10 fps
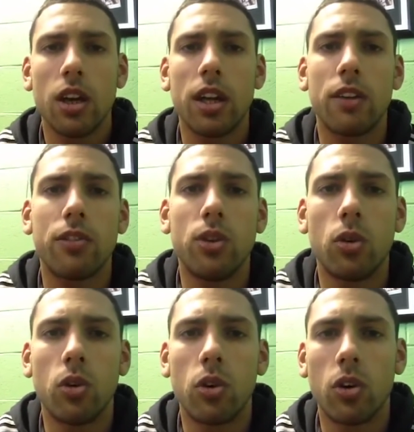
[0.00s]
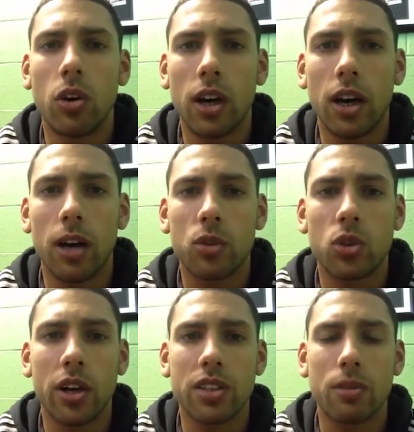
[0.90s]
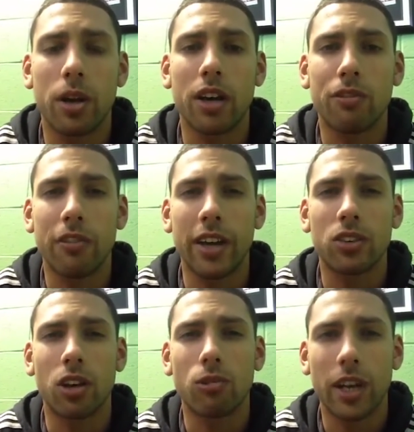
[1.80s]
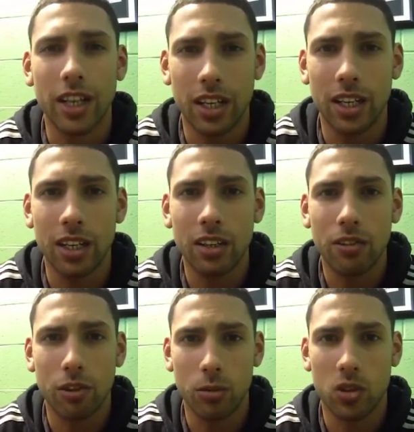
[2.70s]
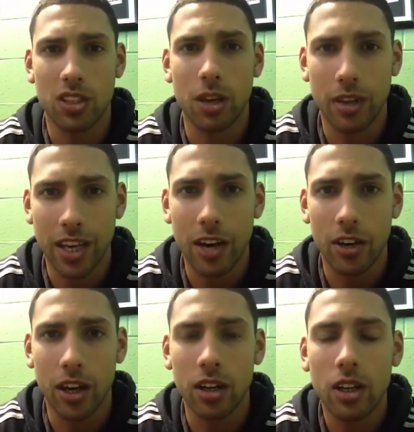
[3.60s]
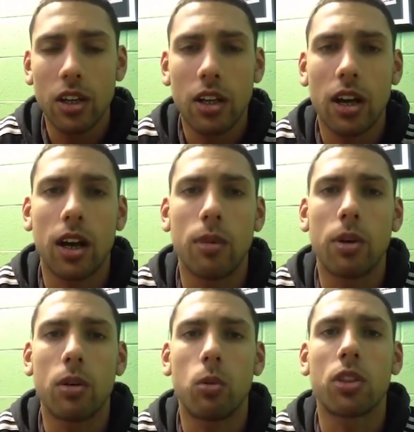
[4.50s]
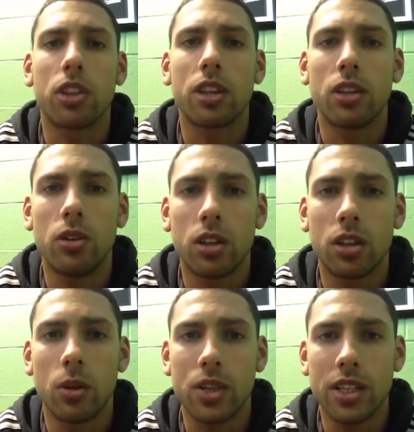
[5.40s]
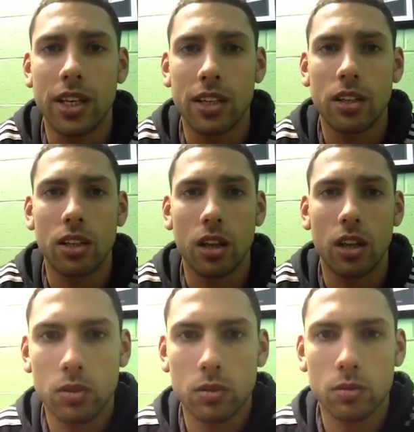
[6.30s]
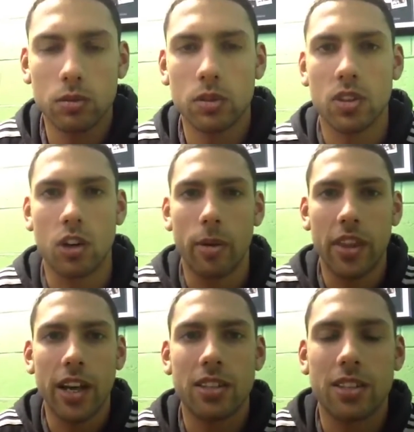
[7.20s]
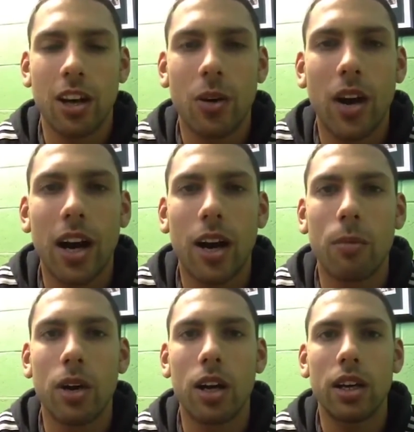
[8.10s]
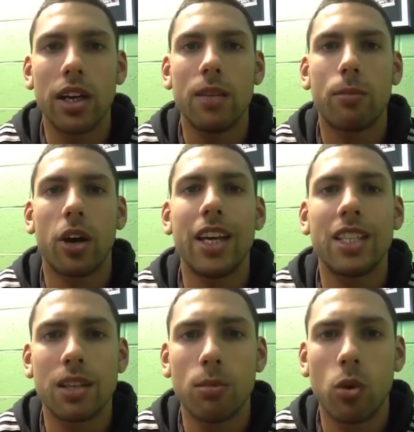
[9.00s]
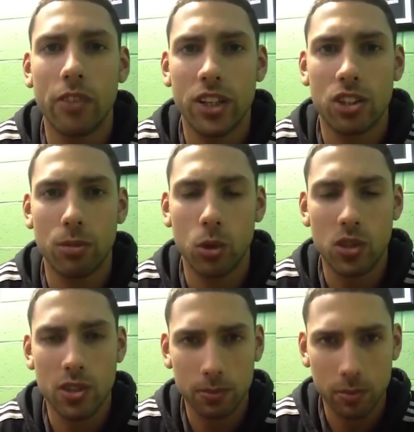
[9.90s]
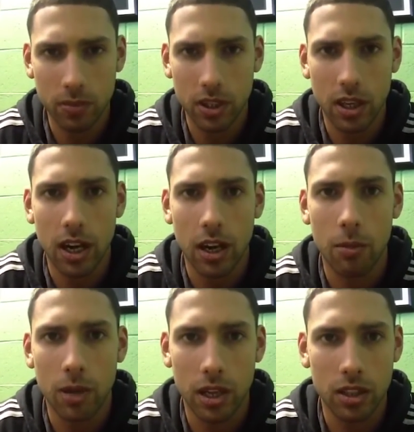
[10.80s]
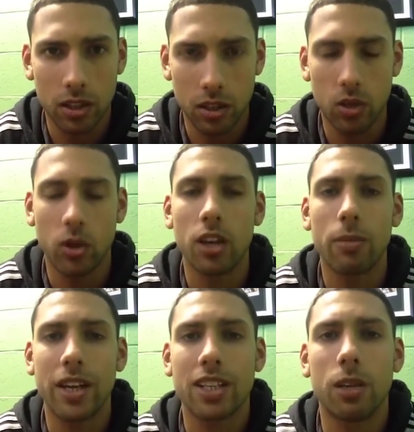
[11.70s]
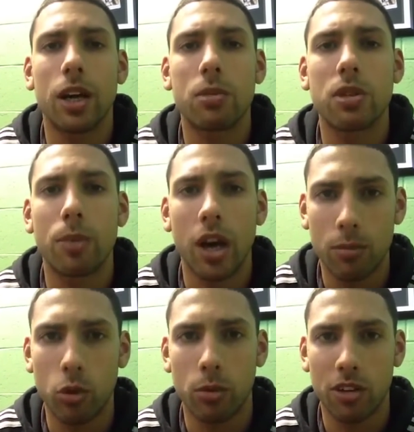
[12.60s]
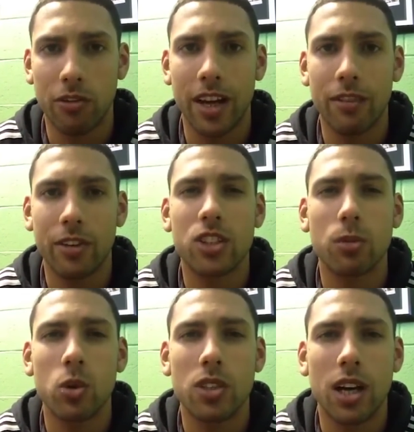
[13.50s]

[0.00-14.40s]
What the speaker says: if you're trying to burn fat directly from your stomach area, one thing that you can do is eat. Sorry about that. So by eating more vegetables, you're going to basically be able to burn more body fat. Vegetables